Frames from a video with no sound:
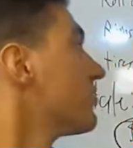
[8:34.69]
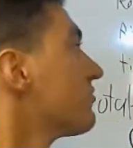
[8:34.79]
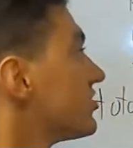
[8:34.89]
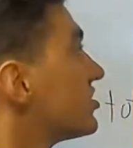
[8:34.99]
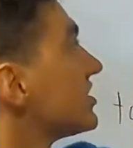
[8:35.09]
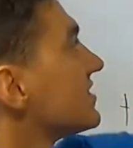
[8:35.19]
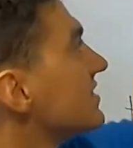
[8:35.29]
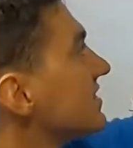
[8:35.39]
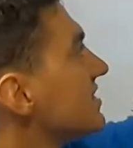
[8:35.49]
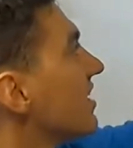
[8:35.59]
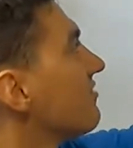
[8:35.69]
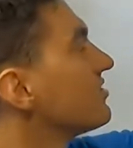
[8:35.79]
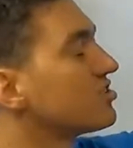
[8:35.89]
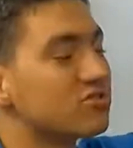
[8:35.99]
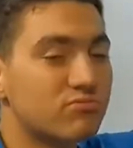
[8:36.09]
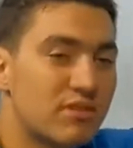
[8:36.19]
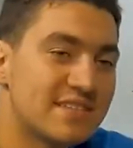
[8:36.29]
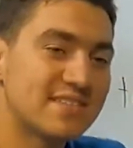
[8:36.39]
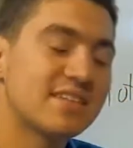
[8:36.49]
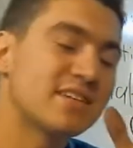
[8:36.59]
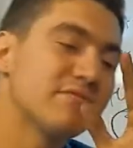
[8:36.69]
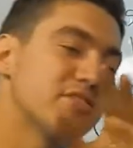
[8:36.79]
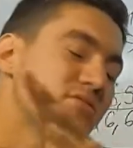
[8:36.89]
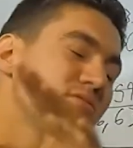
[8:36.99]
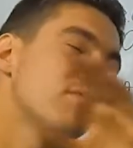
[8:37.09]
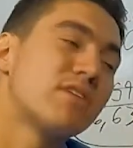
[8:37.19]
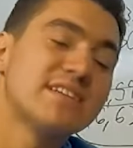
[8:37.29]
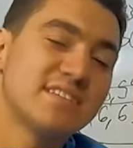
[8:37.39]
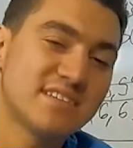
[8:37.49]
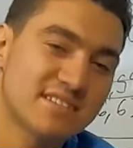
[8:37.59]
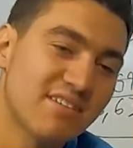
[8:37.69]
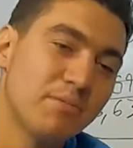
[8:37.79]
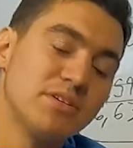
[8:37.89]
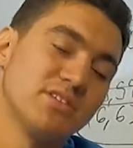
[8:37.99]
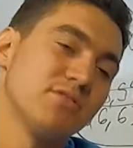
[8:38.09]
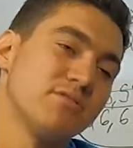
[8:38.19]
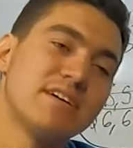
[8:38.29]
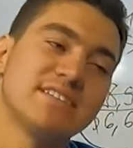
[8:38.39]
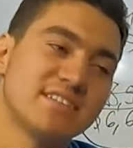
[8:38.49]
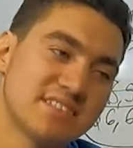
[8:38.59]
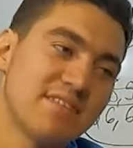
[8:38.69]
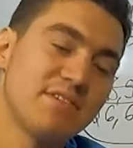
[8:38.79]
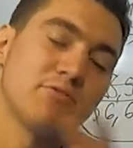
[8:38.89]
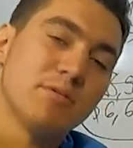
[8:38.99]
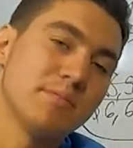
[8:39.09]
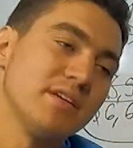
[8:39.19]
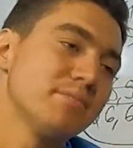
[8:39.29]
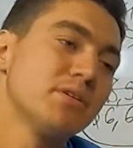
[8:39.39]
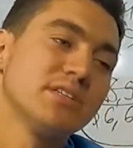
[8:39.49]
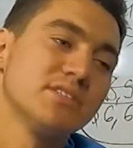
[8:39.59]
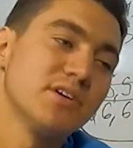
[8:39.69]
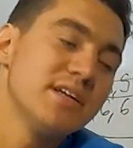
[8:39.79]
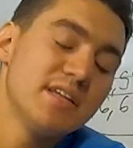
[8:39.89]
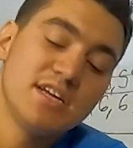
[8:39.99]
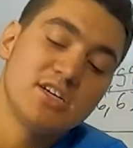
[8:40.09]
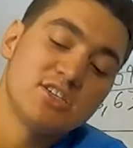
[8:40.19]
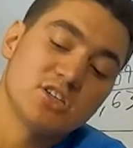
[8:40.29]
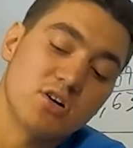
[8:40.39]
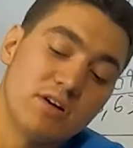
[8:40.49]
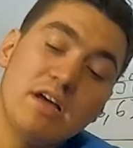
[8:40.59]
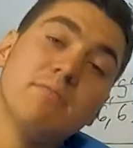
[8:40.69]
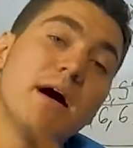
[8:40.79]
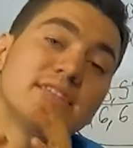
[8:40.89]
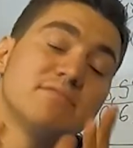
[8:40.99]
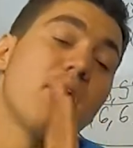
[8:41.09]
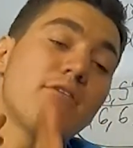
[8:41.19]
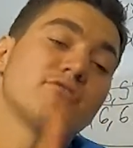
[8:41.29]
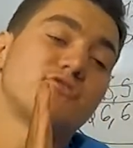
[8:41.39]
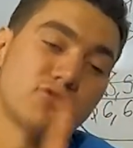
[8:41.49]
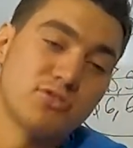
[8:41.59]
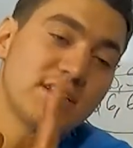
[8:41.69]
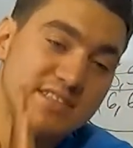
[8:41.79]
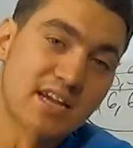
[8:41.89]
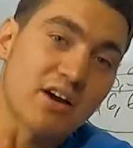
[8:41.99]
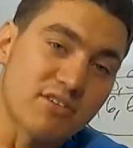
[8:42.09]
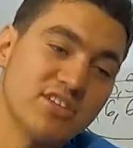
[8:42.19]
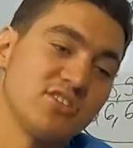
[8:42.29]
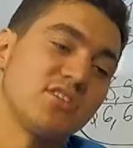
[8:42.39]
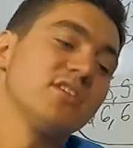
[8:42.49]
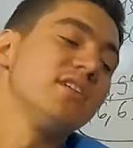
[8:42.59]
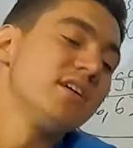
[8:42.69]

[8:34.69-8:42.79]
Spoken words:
Was just this stuff, was just racing stuff put into it, racing safety equipment put into it. So mine was truly a stock Ranger.